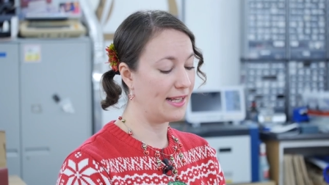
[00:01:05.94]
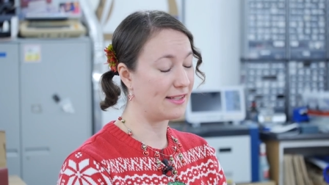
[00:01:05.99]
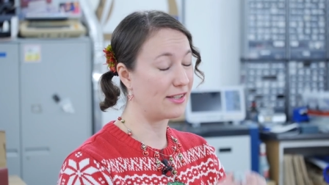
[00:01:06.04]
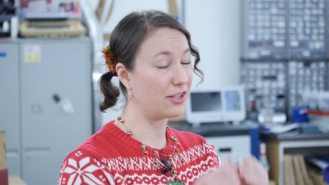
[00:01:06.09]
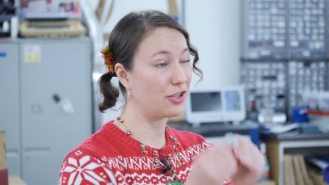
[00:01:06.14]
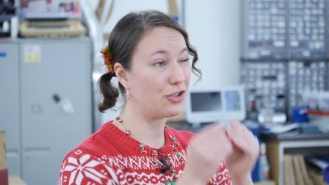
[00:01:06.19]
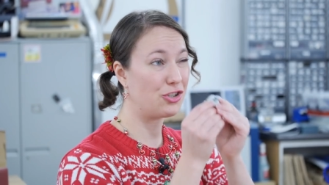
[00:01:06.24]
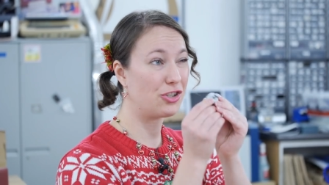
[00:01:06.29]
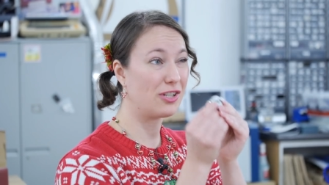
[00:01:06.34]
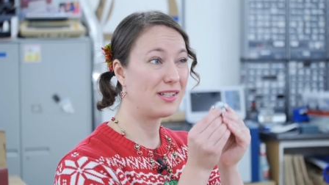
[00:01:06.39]
is
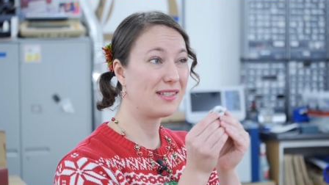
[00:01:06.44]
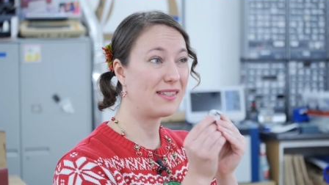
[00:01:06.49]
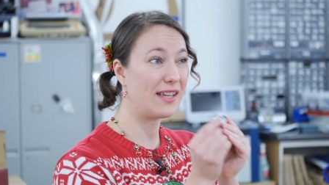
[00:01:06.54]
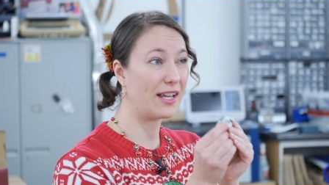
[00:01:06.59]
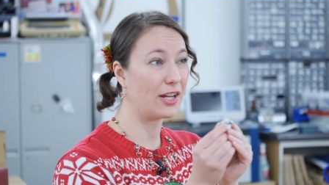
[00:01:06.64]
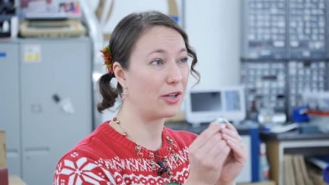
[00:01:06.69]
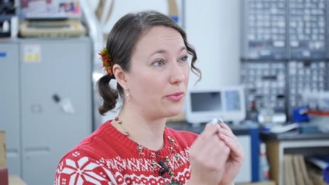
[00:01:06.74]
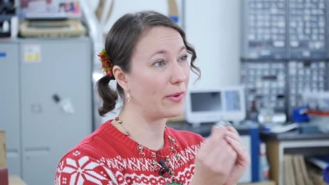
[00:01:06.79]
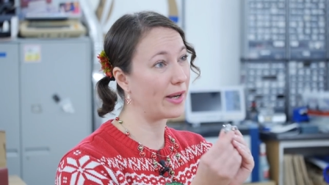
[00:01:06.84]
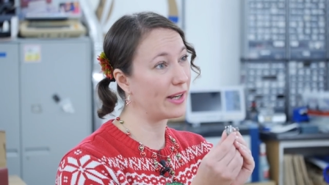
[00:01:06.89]
they're just
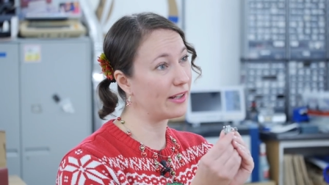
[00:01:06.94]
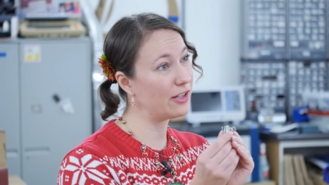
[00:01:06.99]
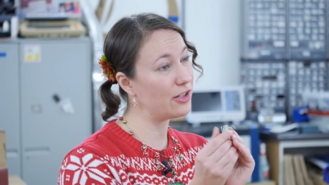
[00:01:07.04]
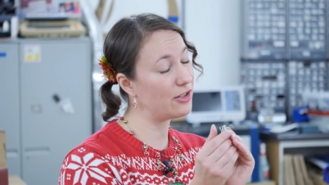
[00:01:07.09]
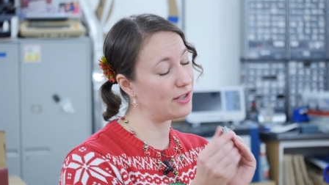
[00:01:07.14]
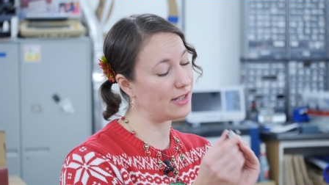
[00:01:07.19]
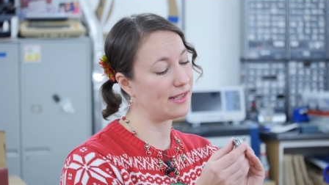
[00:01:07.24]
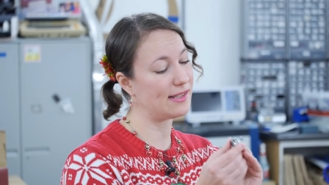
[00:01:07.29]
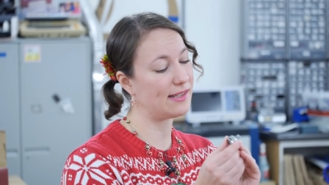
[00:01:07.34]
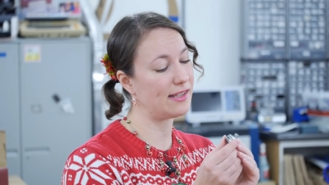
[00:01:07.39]
like
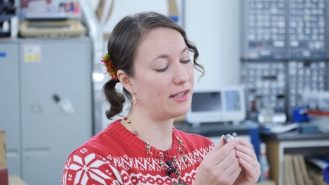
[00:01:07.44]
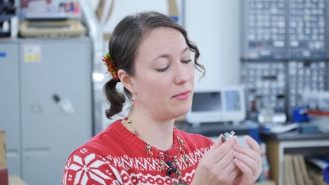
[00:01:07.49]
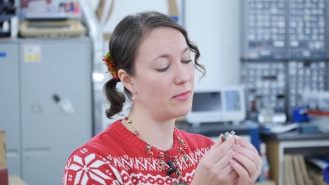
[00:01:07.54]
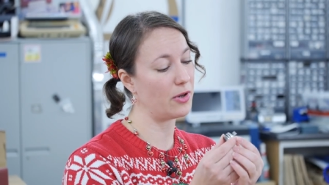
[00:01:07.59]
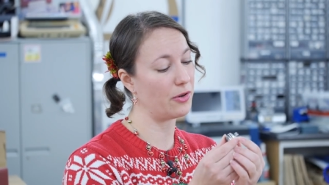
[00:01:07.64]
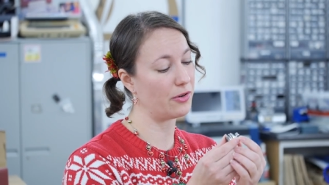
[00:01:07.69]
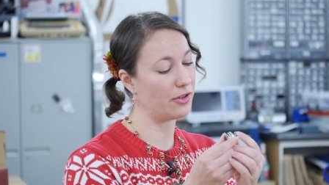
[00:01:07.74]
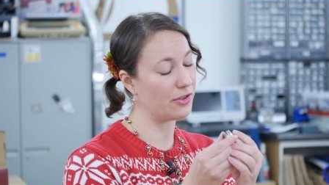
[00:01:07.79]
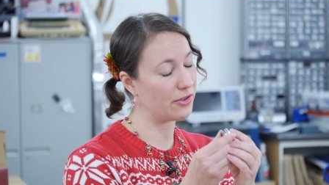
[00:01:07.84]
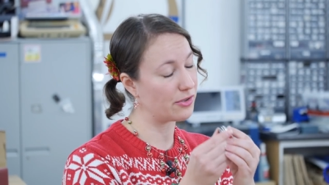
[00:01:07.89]
regular DC
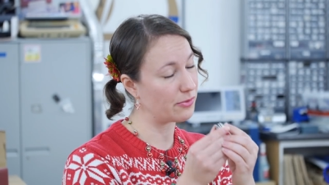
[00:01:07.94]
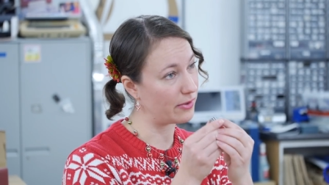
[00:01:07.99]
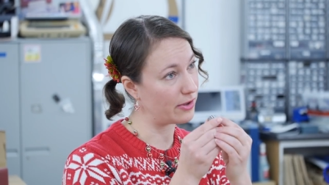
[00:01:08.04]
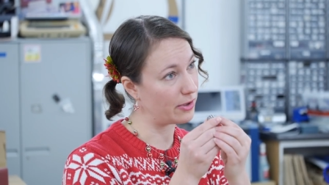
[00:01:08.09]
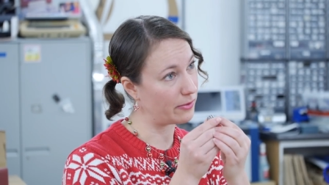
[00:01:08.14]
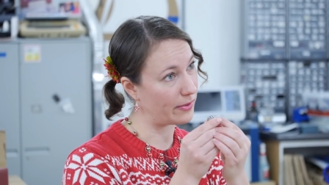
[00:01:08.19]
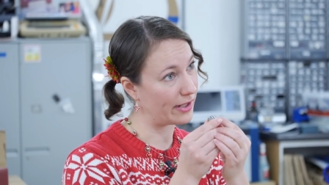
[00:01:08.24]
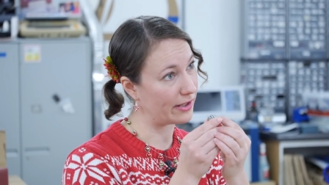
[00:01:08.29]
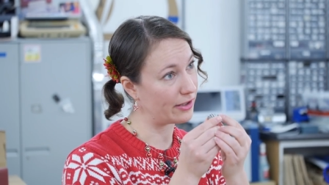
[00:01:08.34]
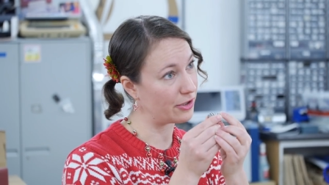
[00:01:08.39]
motors
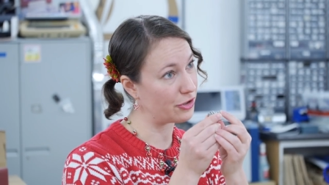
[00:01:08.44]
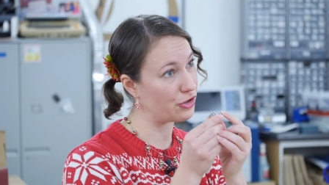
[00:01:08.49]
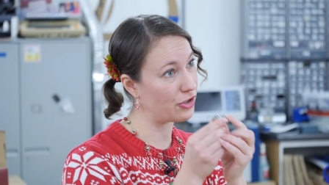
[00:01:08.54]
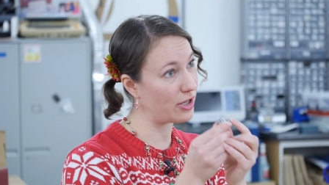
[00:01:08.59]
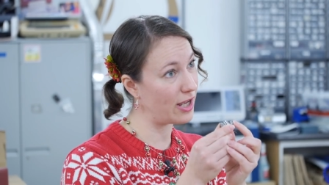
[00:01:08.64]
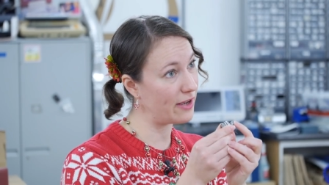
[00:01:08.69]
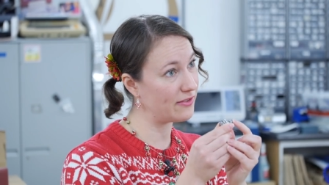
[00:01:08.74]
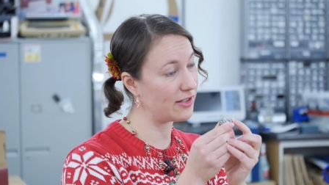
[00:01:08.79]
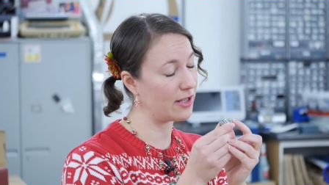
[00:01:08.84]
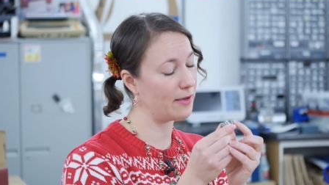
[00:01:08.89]
with a regular
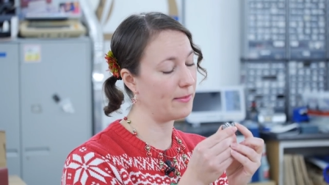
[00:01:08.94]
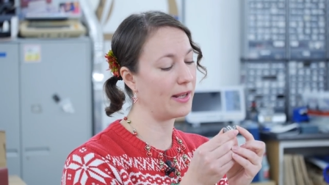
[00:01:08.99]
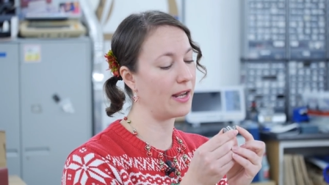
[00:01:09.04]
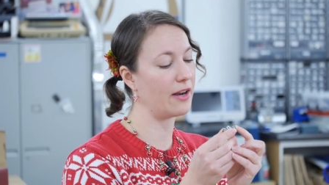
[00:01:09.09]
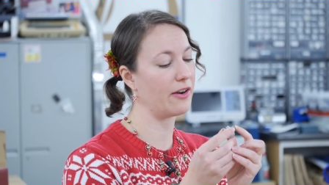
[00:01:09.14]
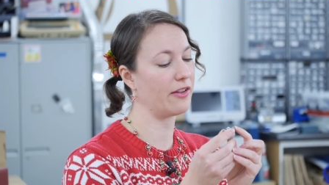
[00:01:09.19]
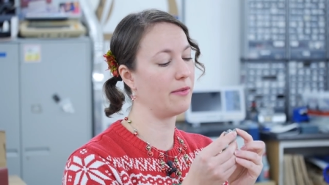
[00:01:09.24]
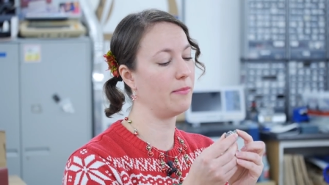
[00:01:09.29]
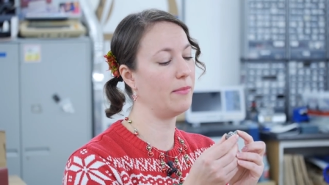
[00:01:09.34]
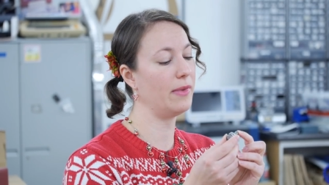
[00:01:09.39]
shaft coming
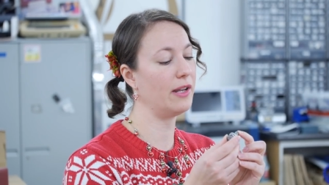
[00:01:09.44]
out of the